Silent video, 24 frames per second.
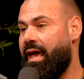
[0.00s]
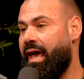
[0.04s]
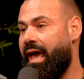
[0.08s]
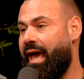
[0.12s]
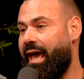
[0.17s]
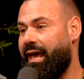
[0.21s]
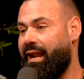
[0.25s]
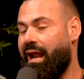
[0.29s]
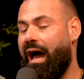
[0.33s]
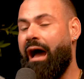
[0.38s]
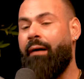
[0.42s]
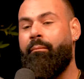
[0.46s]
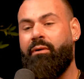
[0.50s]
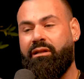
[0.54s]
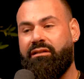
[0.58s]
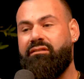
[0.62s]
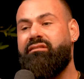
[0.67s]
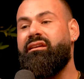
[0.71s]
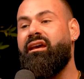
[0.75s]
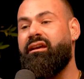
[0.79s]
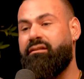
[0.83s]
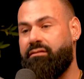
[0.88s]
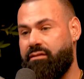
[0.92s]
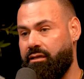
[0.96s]
And I'm
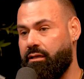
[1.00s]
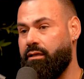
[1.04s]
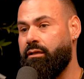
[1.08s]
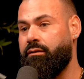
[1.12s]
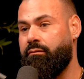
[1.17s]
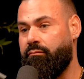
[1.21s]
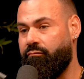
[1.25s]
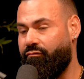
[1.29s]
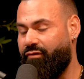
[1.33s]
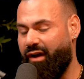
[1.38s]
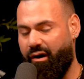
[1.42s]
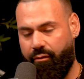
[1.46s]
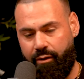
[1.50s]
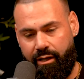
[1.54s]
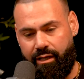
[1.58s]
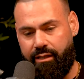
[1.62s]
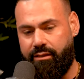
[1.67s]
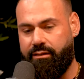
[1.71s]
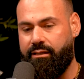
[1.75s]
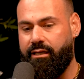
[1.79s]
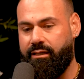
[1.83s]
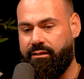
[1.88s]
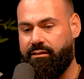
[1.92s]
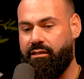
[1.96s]
addicted, very
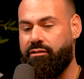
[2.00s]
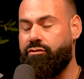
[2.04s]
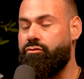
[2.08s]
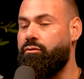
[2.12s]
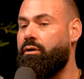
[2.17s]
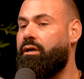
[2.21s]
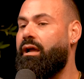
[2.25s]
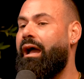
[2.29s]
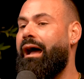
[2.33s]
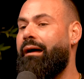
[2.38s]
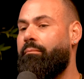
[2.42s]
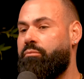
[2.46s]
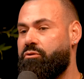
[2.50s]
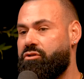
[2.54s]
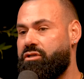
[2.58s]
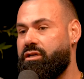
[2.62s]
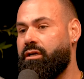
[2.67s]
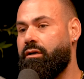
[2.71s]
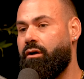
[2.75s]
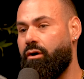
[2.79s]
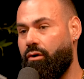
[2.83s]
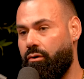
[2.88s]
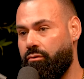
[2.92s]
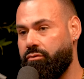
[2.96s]
addicted to
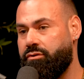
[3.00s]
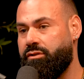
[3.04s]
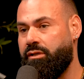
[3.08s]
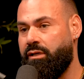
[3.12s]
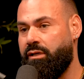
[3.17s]
accomplishing goals.